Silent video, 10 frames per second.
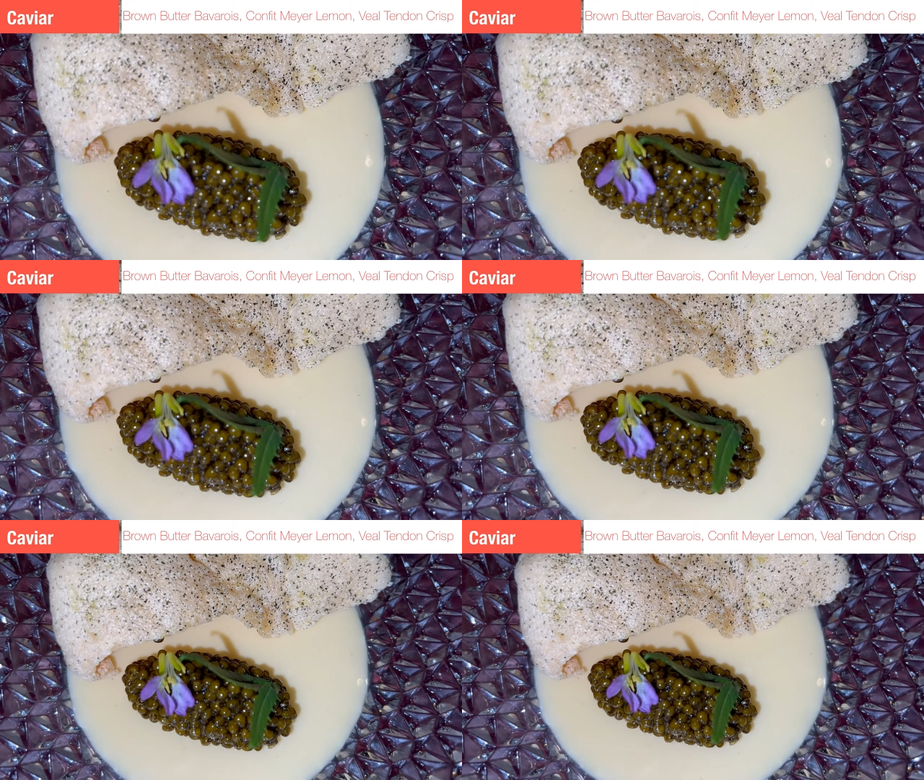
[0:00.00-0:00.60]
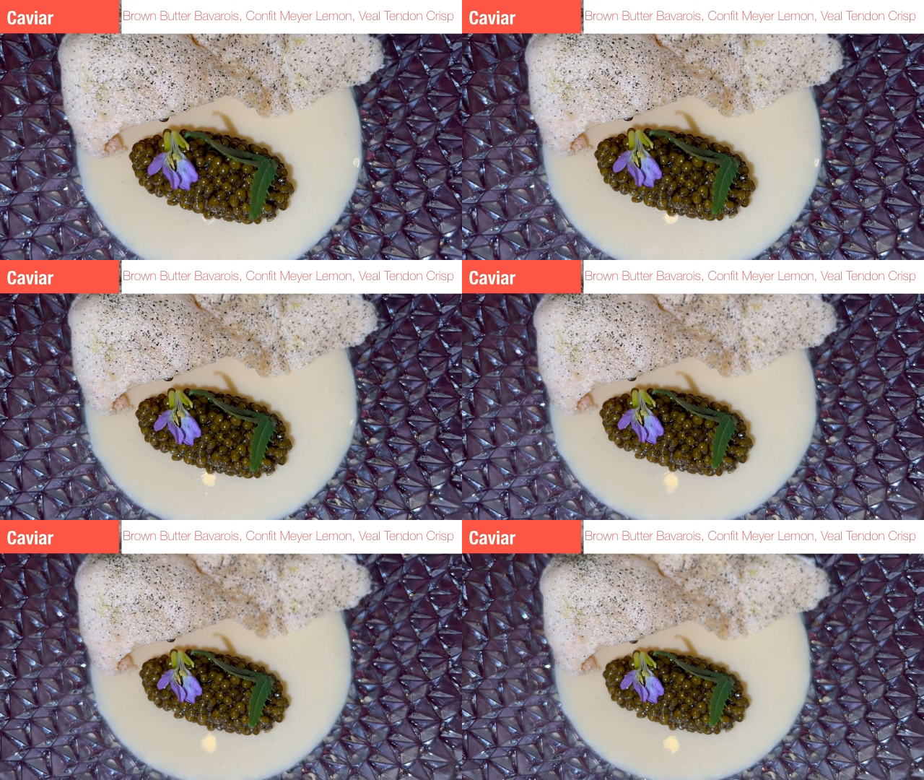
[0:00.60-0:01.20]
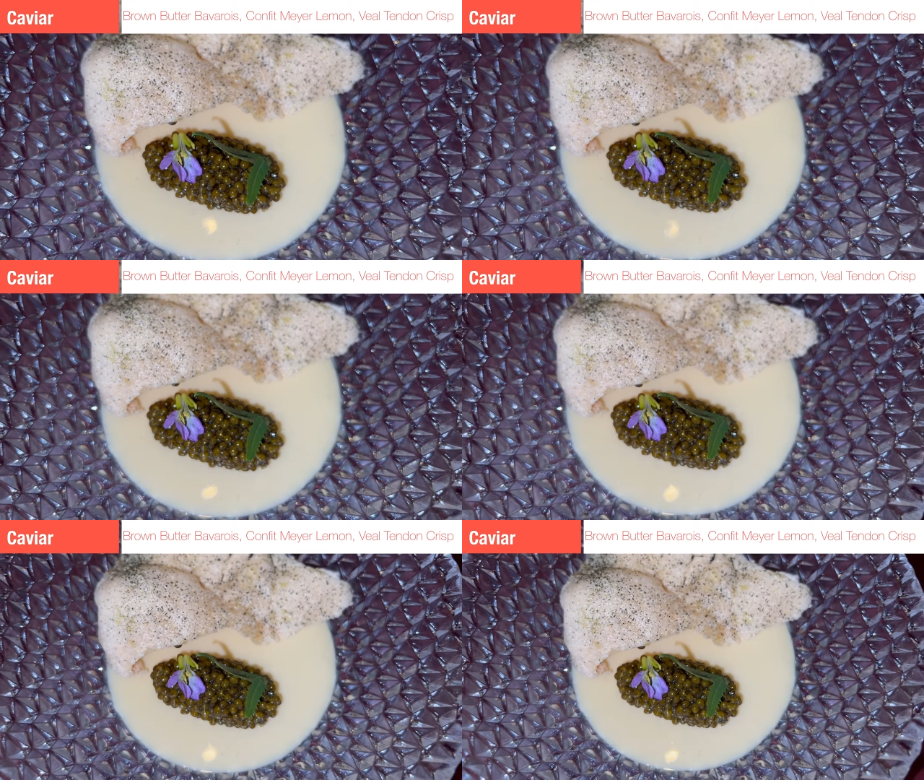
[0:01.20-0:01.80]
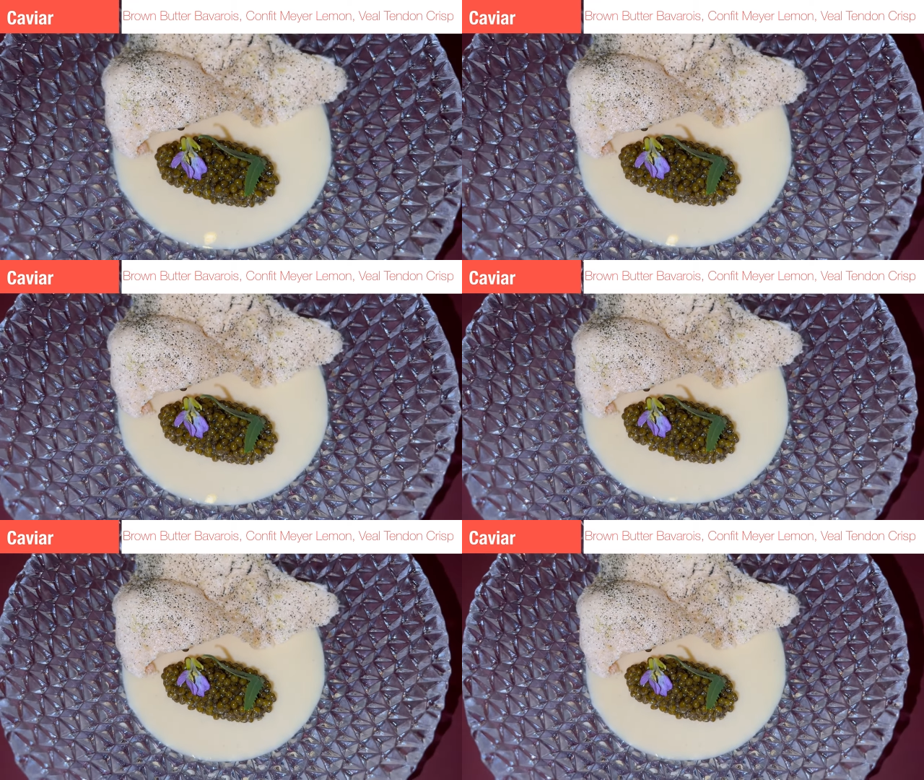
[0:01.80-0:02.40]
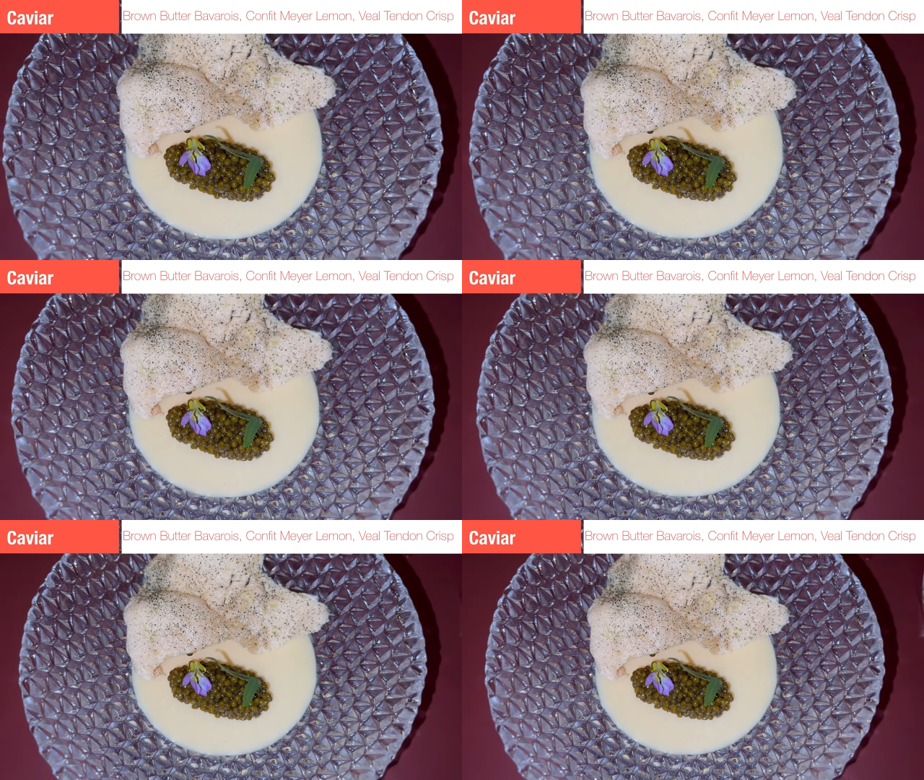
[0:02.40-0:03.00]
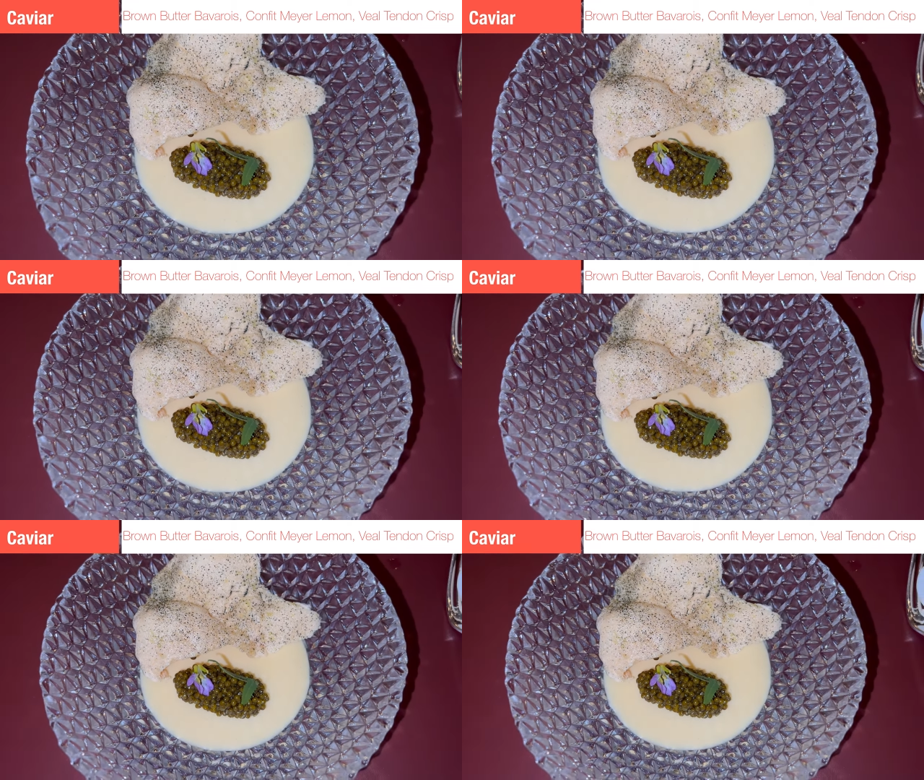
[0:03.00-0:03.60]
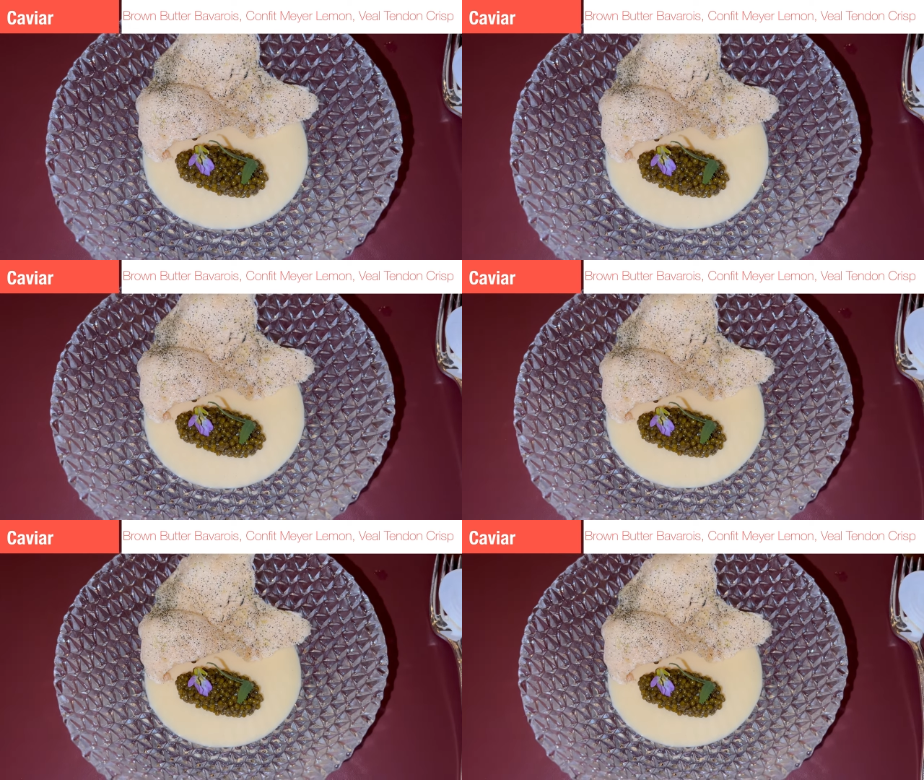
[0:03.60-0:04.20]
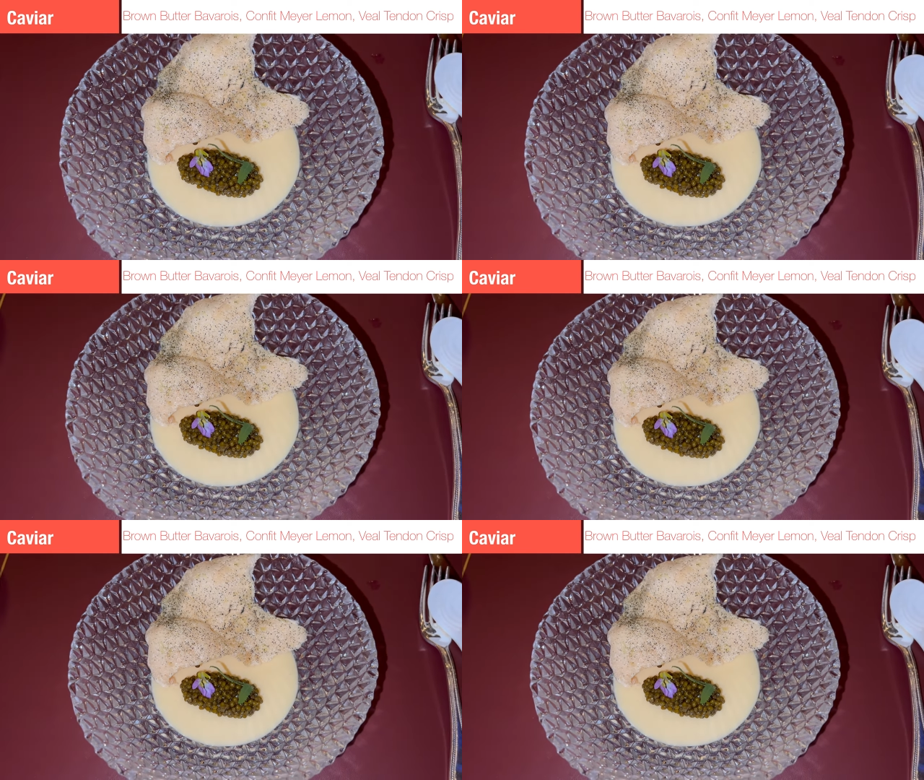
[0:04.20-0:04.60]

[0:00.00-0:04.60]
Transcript: [unreadable: no face in view]